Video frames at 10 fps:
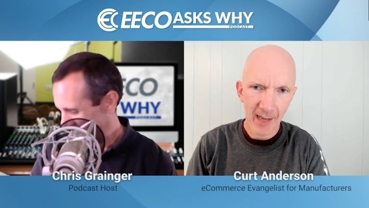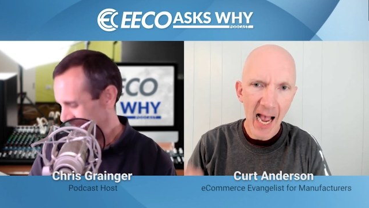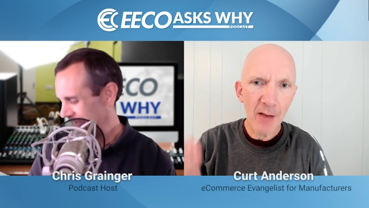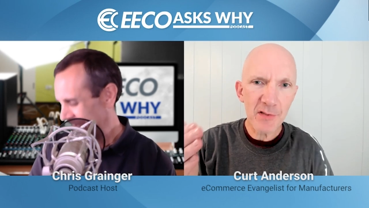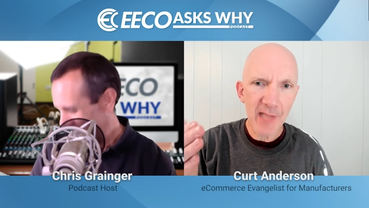
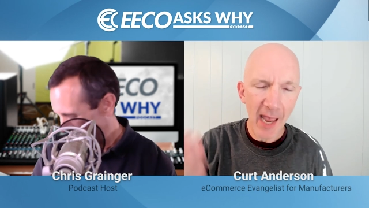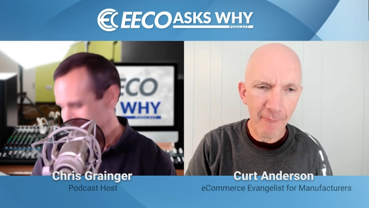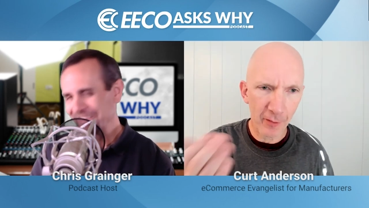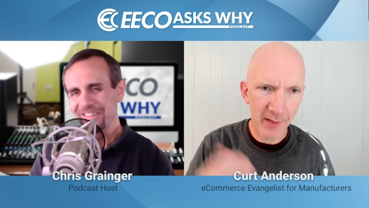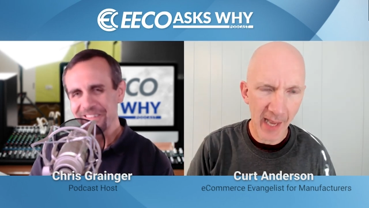Speaker 1: How's
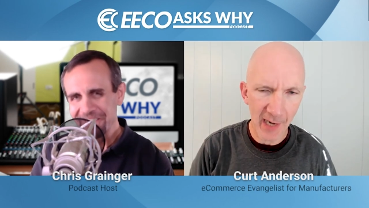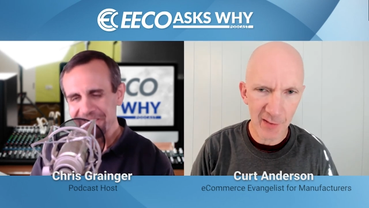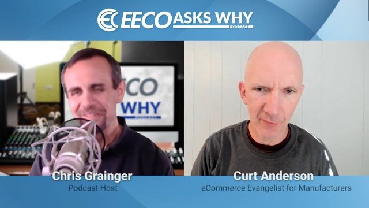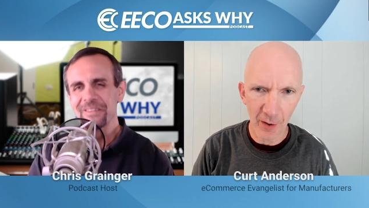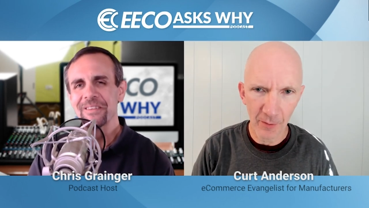that for
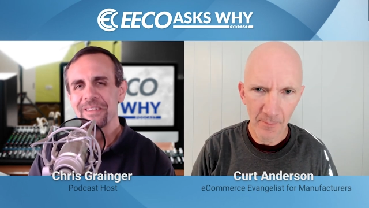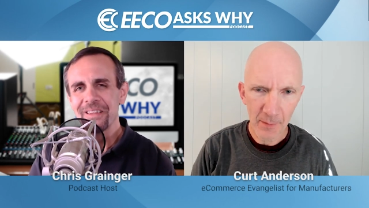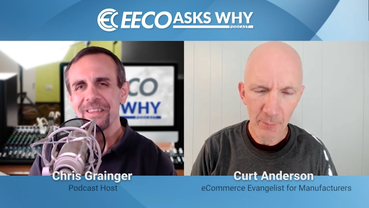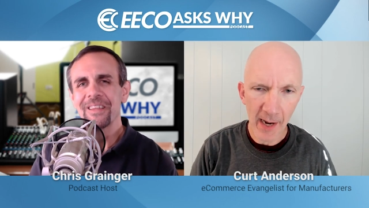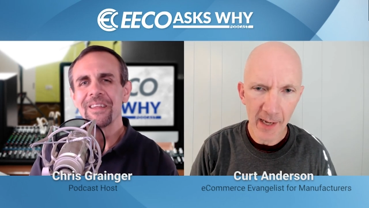cash flow,
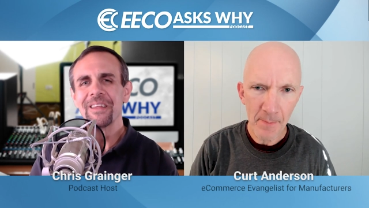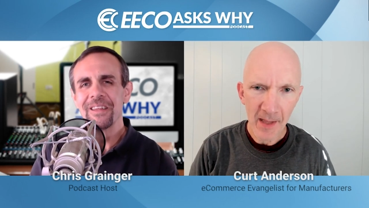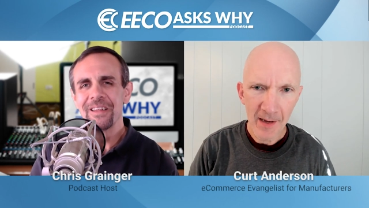right?